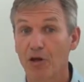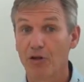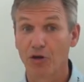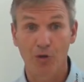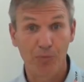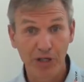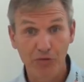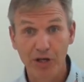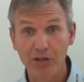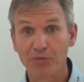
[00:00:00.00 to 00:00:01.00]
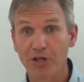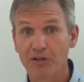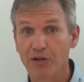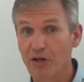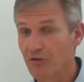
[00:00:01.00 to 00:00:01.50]
The complete random
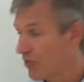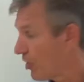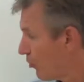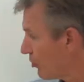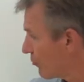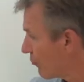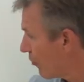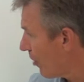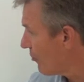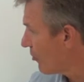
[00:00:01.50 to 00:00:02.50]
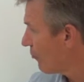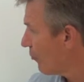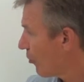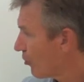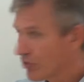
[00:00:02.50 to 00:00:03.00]
data is loaded from the
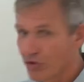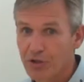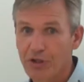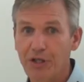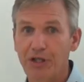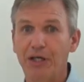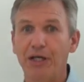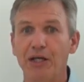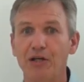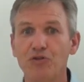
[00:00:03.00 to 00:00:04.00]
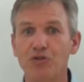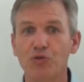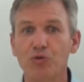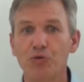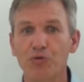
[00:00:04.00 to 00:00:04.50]
vault
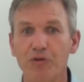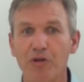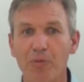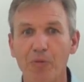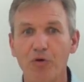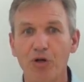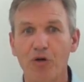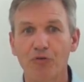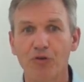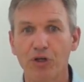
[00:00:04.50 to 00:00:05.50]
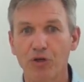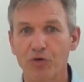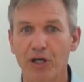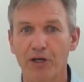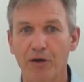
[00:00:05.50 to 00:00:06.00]
into the memory of
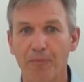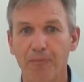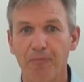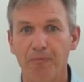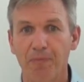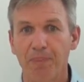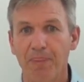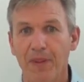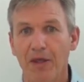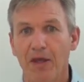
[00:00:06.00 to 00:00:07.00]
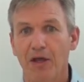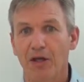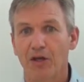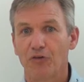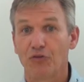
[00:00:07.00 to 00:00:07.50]
SecurData.
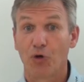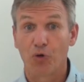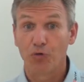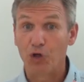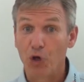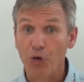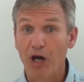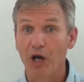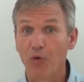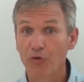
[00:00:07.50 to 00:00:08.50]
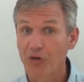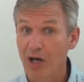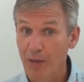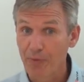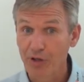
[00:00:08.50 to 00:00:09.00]
So no IOs
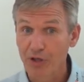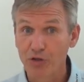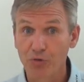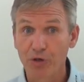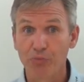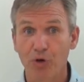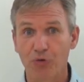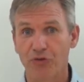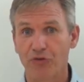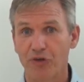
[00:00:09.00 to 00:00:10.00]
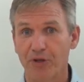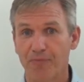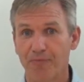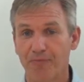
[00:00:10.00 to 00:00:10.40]
are happening during processing.